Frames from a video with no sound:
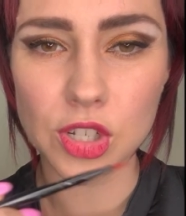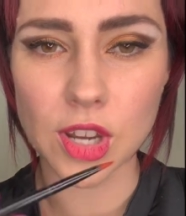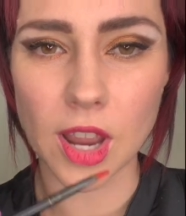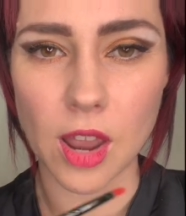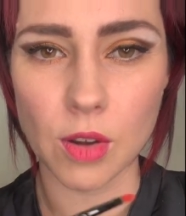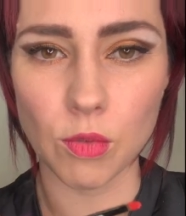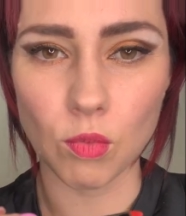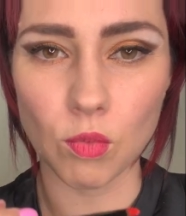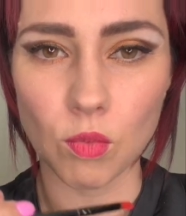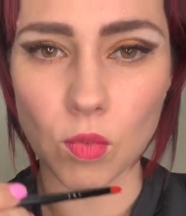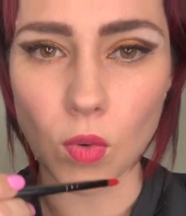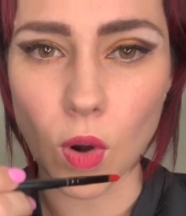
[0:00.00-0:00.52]

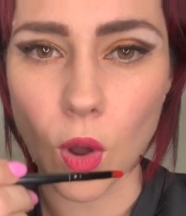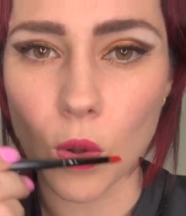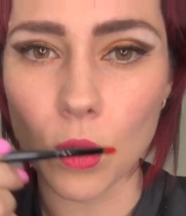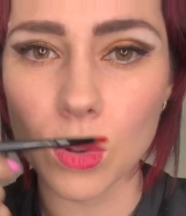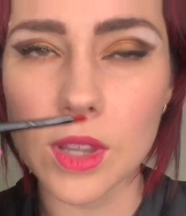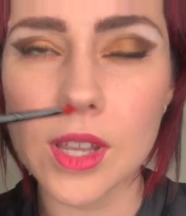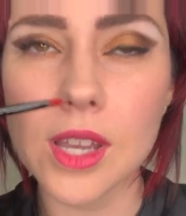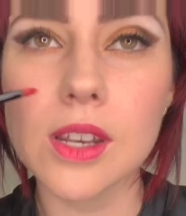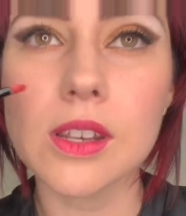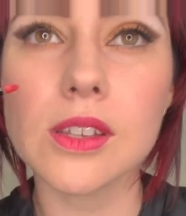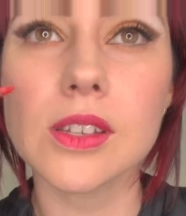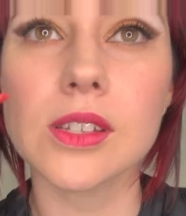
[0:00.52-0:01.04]
and roll
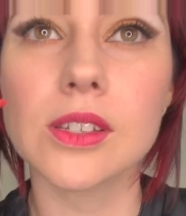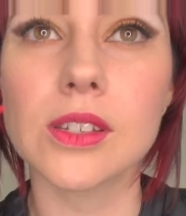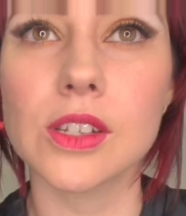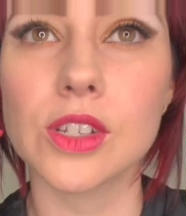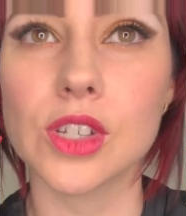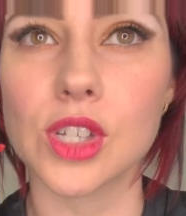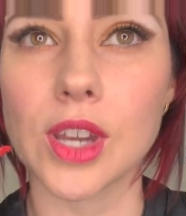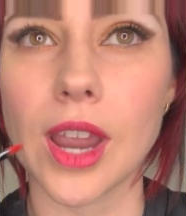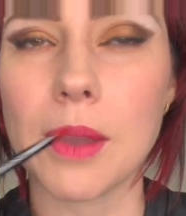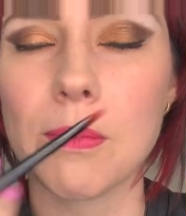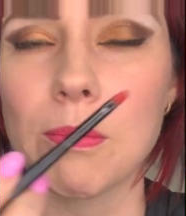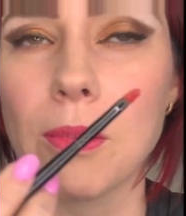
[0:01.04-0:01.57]
it to
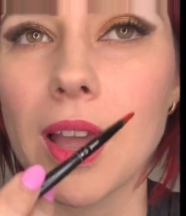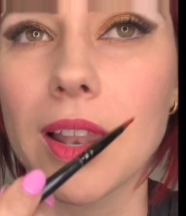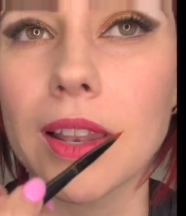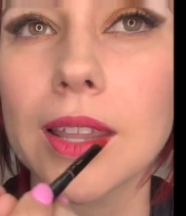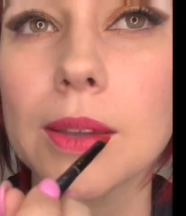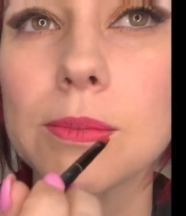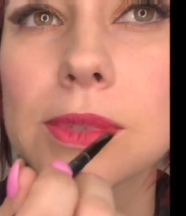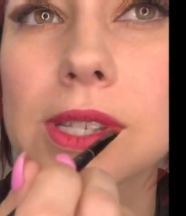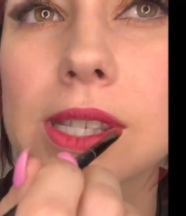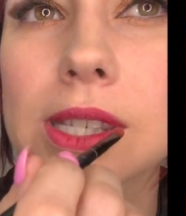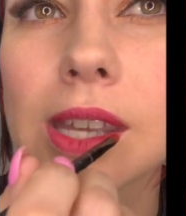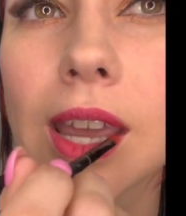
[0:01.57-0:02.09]
shape my
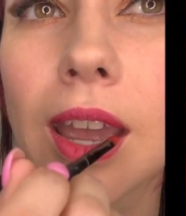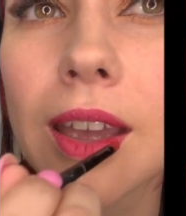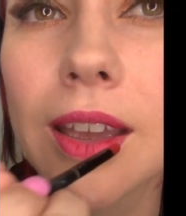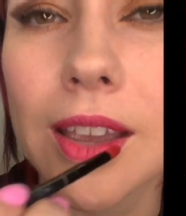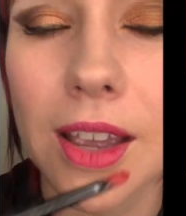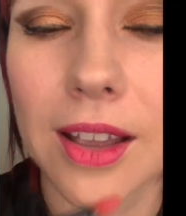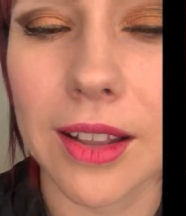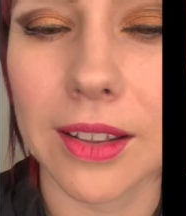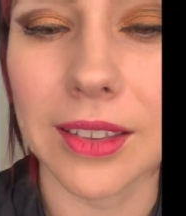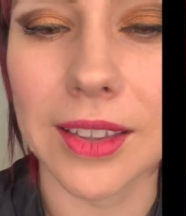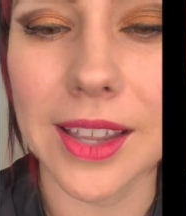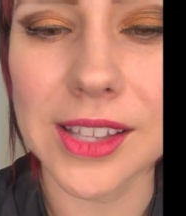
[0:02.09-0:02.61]
lips.
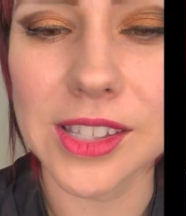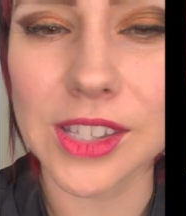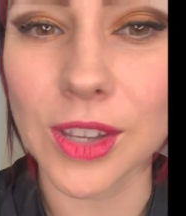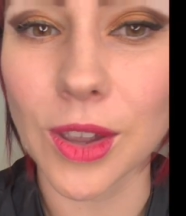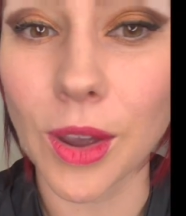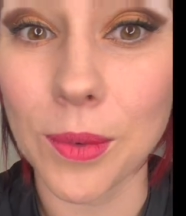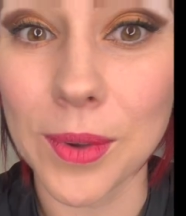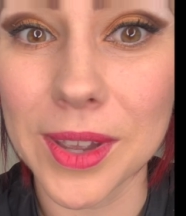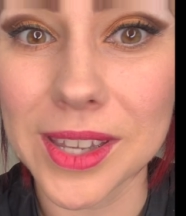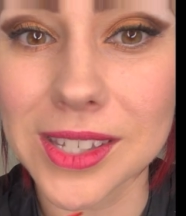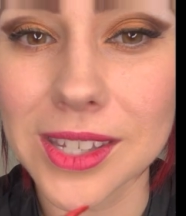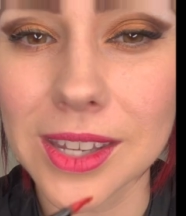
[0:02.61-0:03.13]
Let's
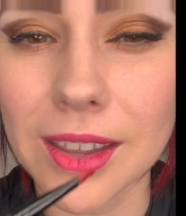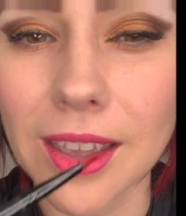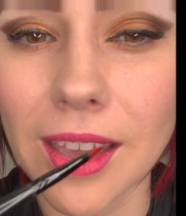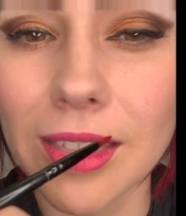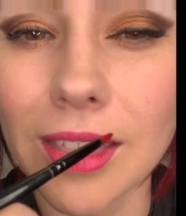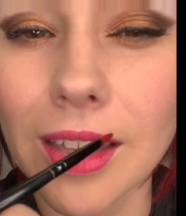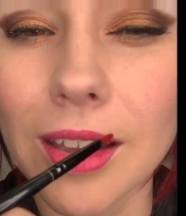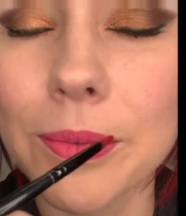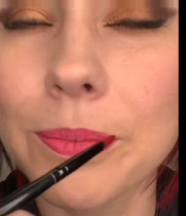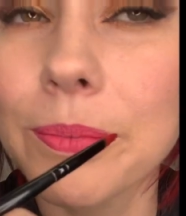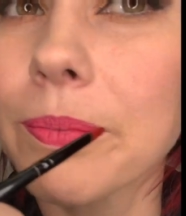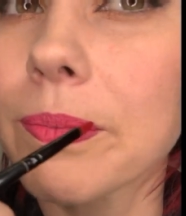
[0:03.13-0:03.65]
go in
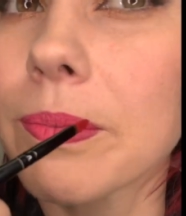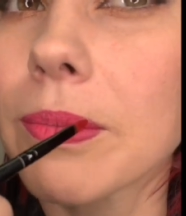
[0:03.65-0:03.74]
together.